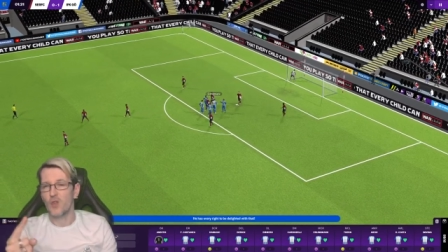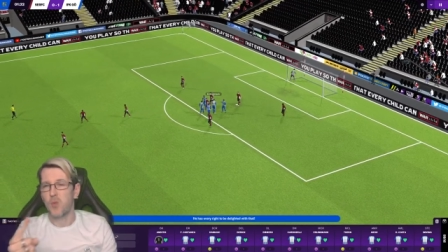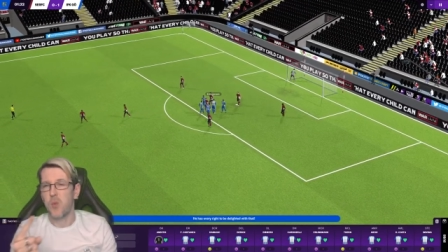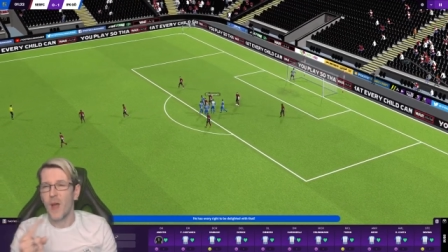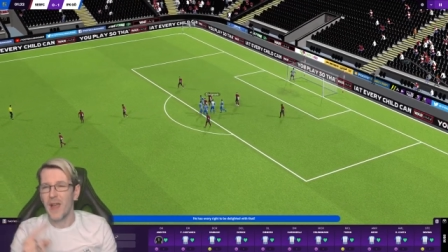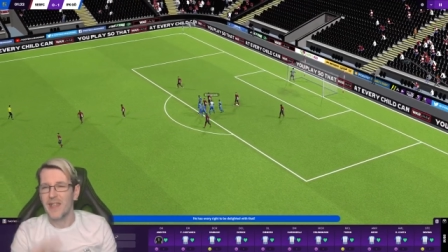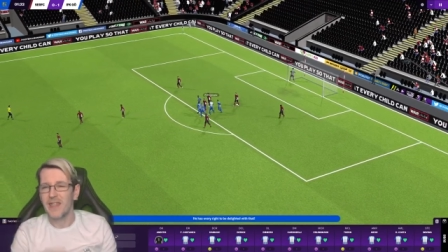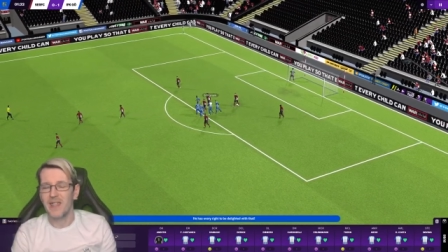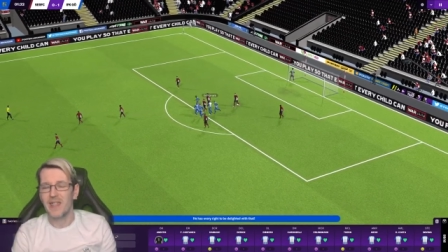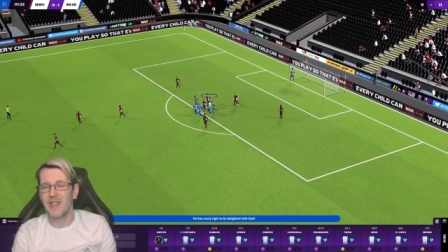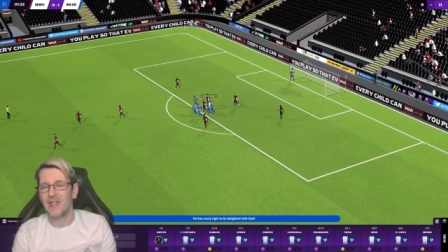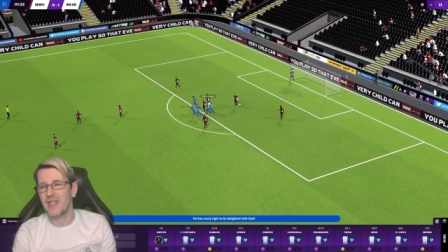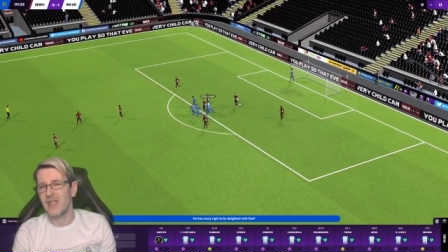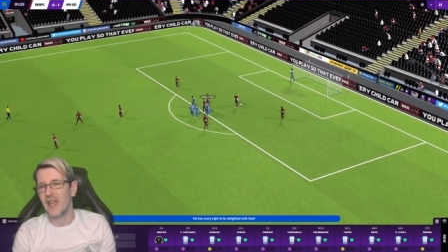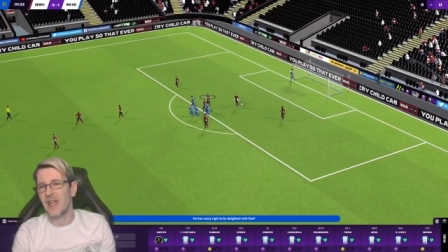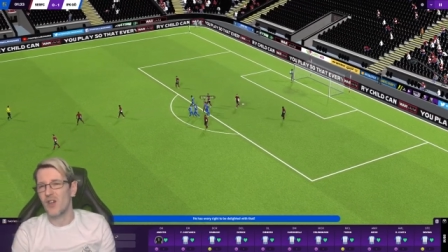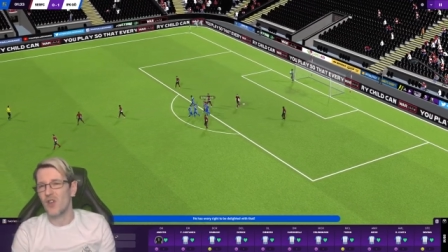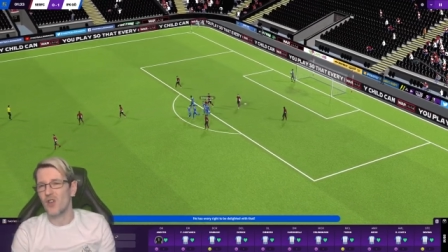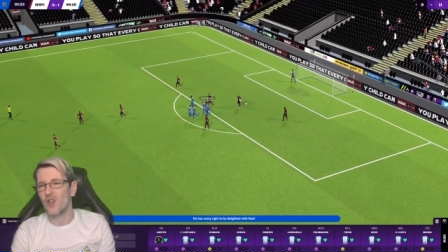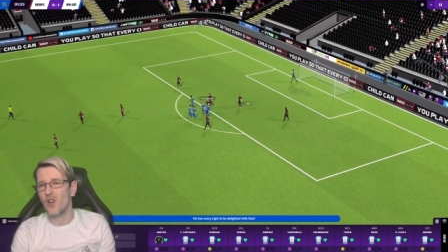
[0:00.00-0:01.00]

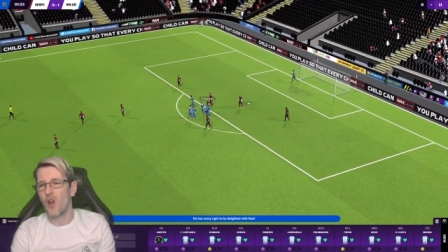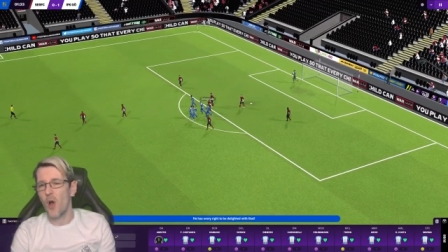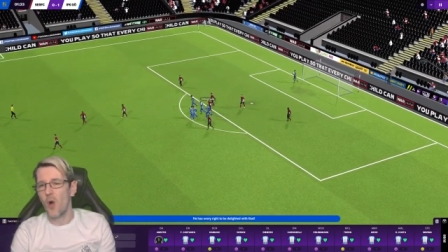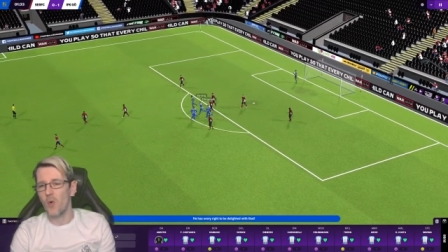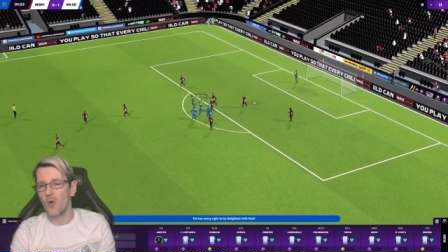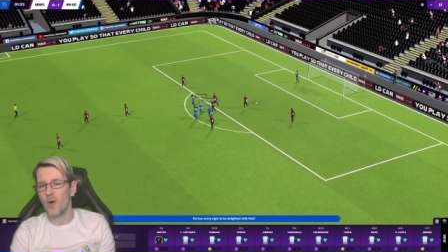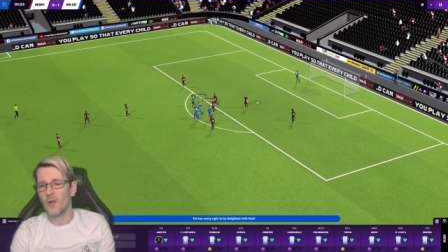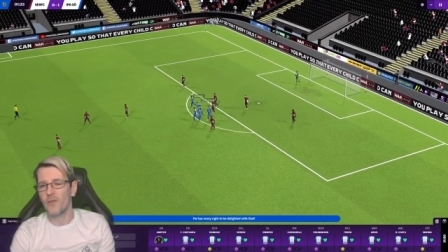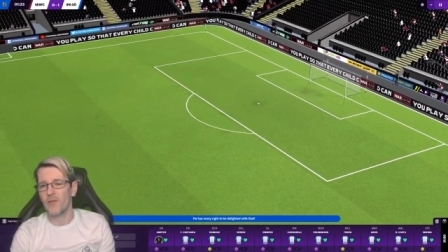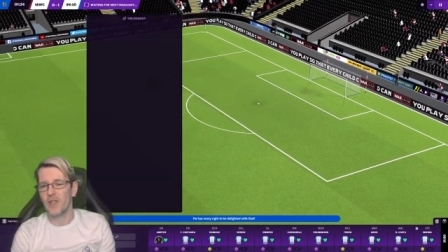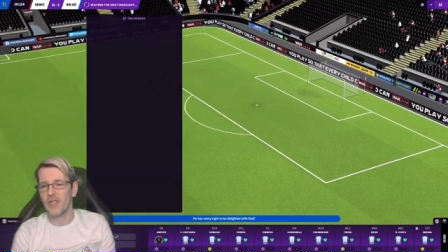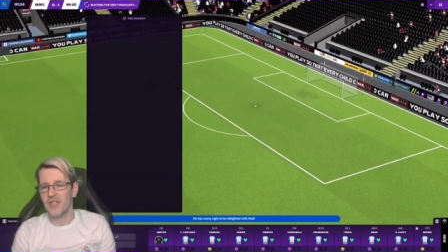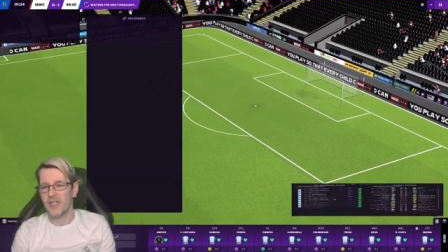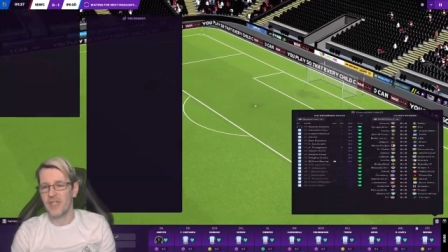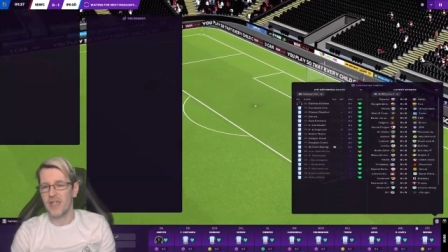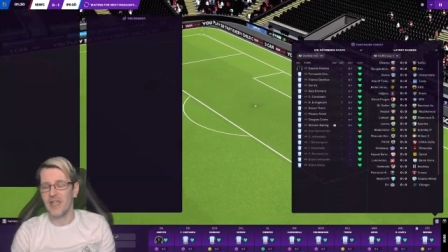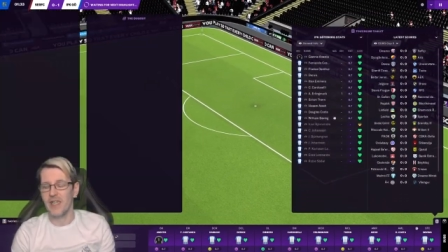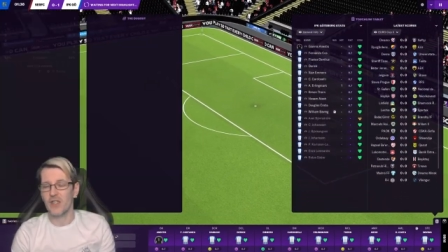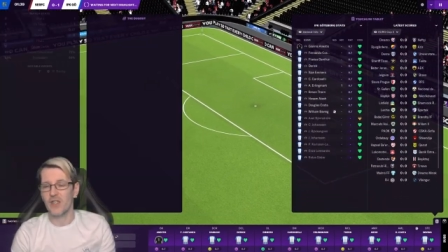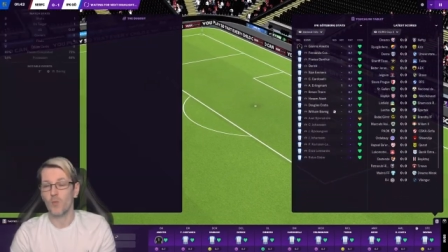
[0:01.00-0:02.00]
22nd goal of the
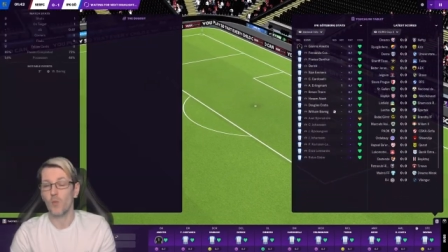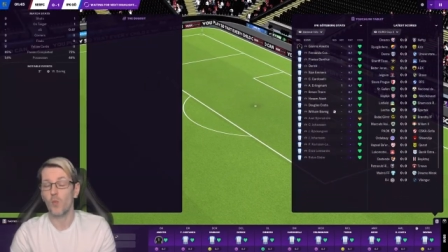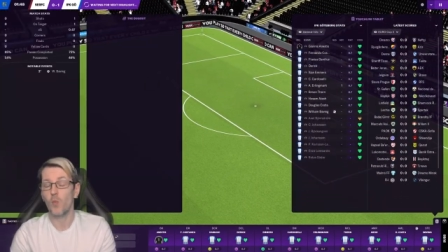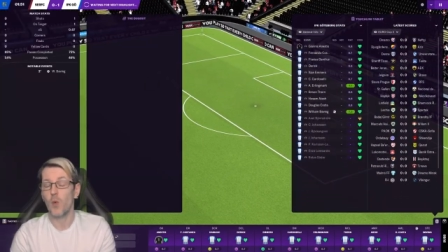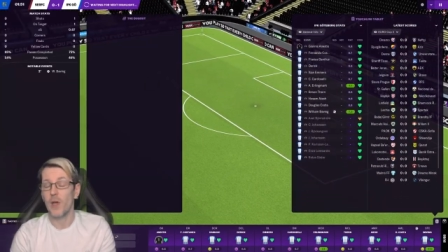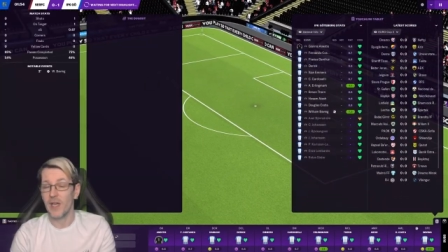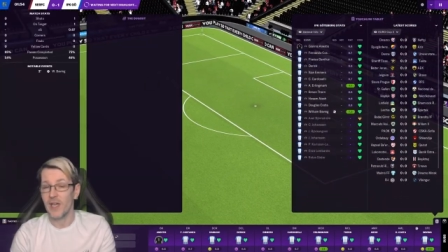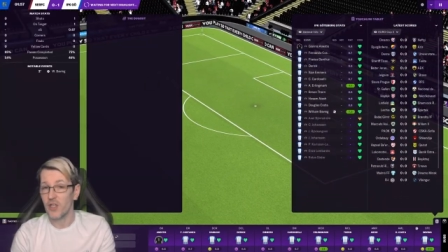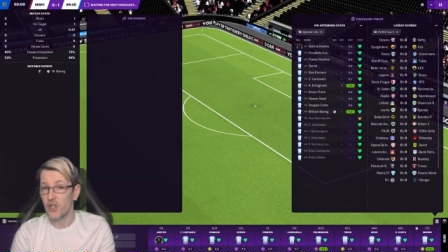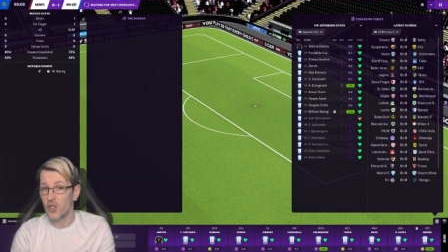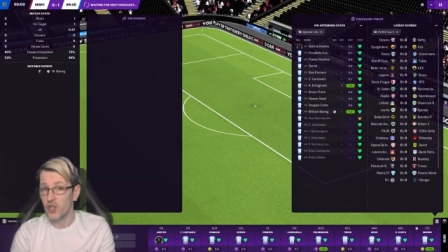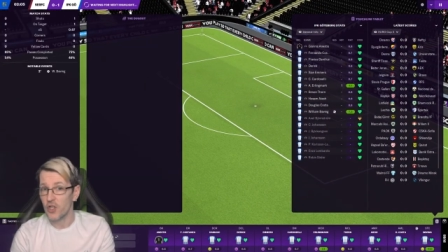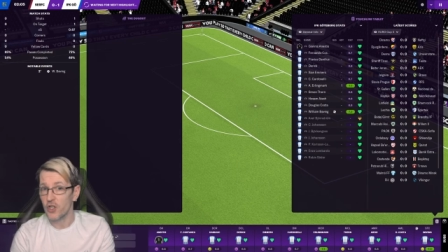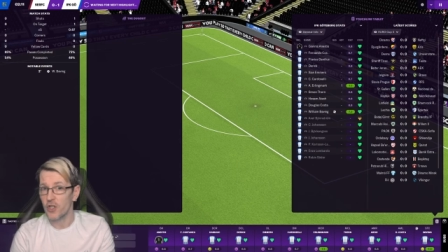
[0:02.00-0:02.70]
season, which